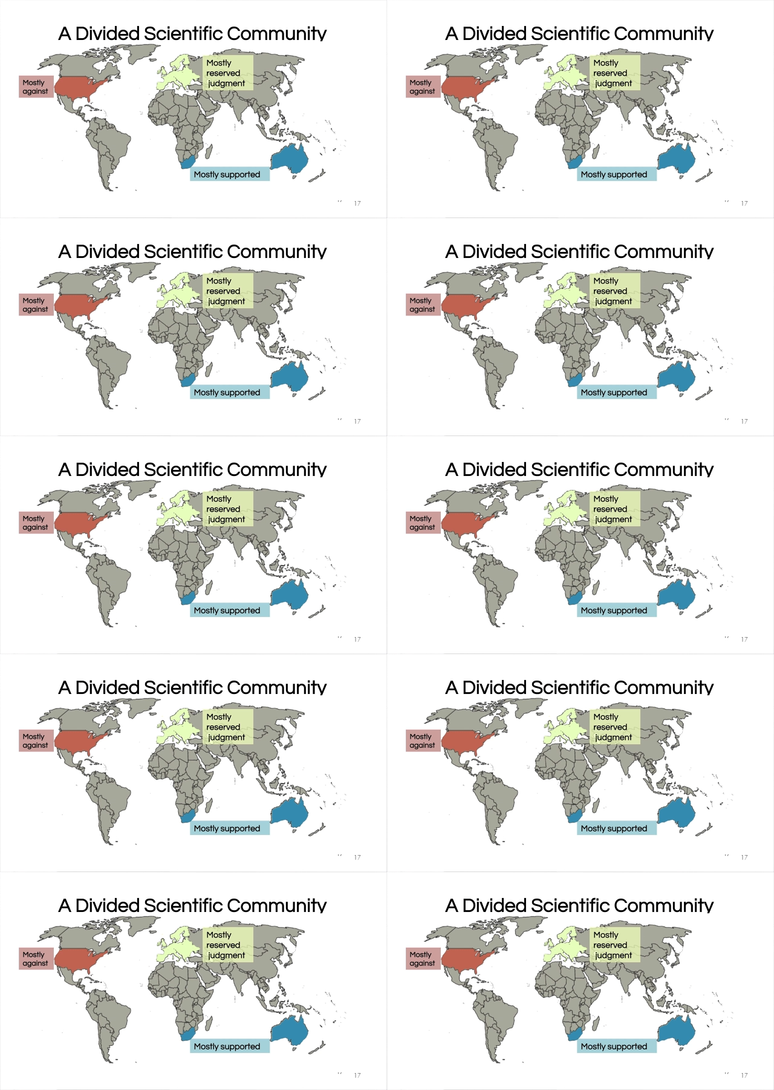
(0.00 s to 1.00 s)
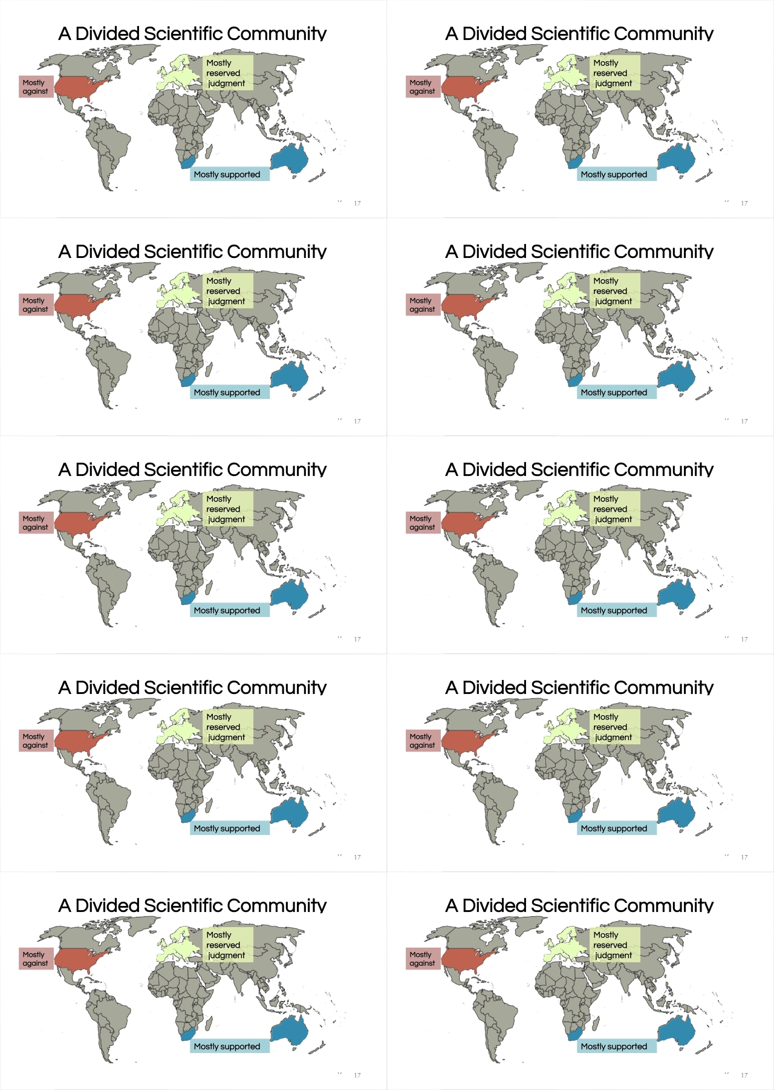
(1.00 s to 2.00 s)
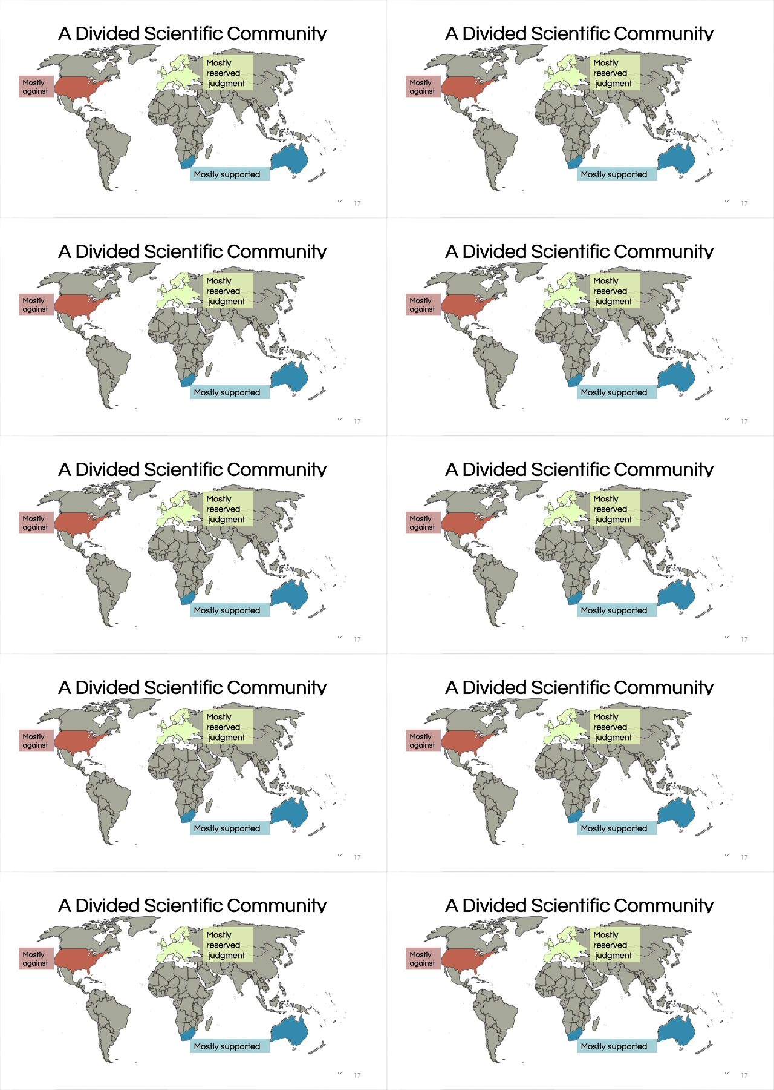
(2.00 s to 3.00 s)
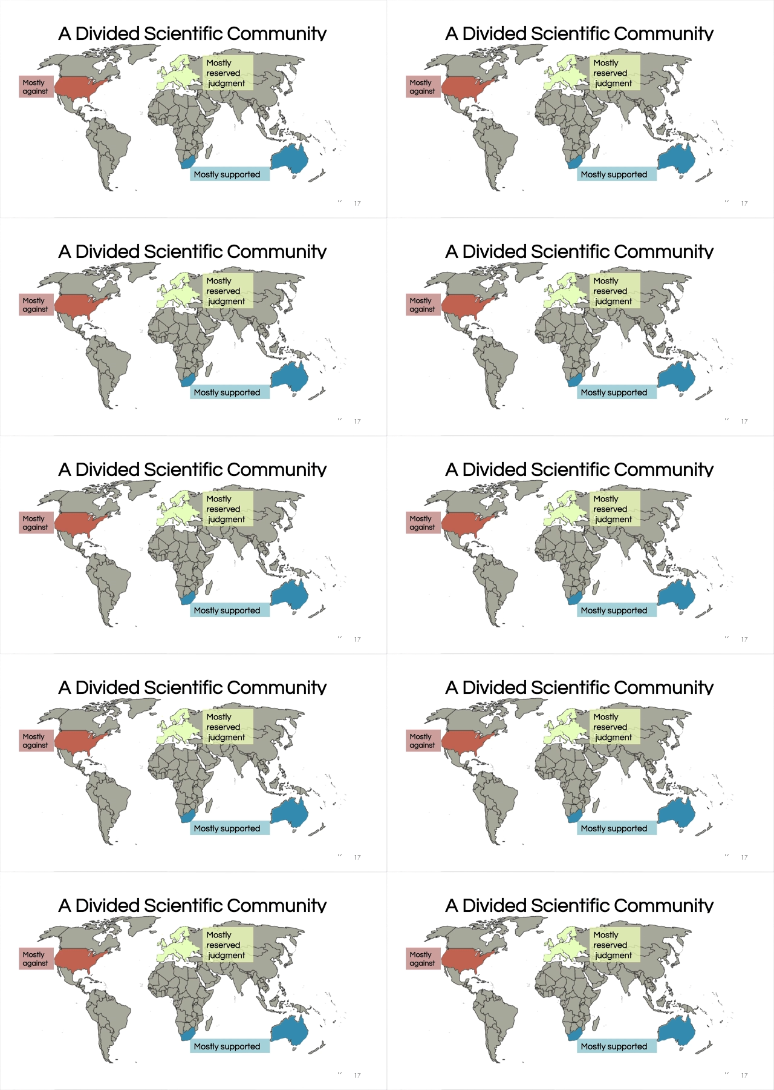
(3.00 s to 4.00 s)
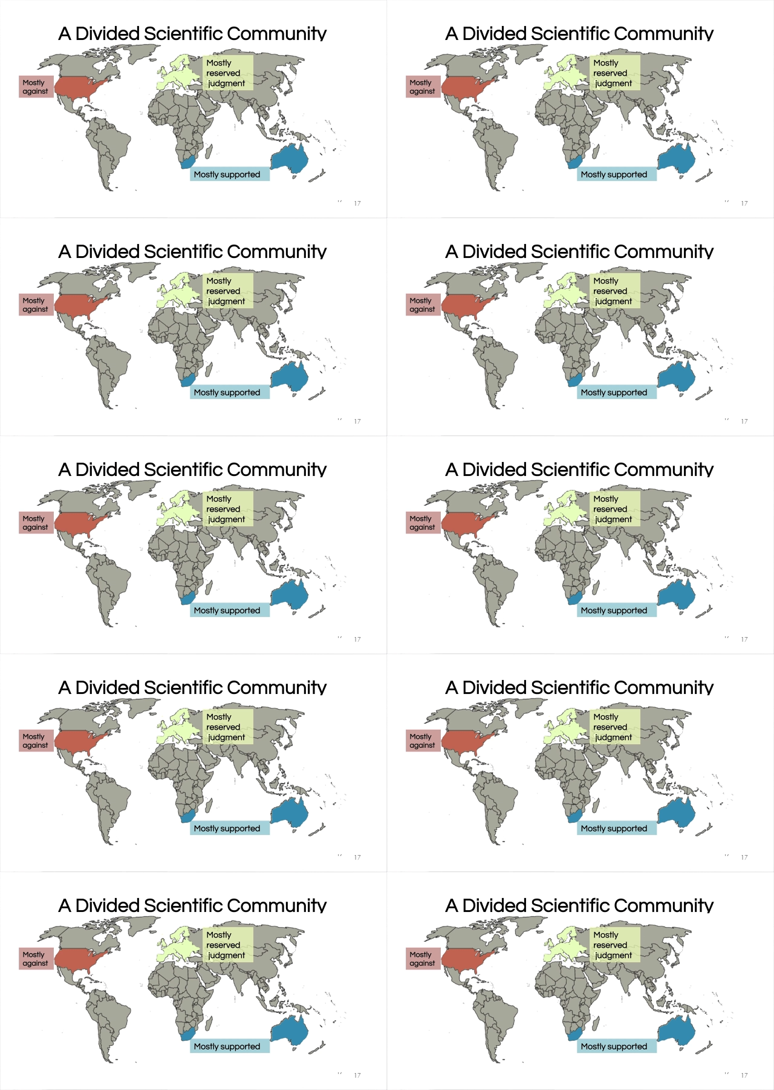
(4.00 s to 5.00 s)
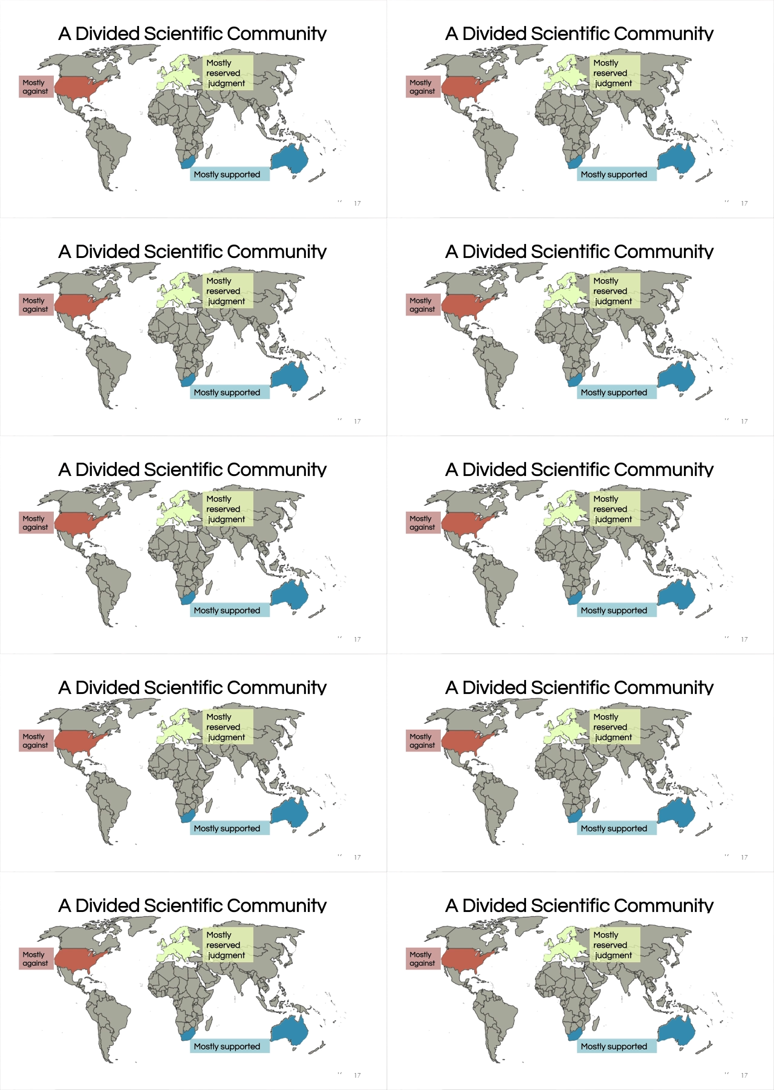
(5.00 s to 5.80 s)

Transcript: [unreadable: no face in view]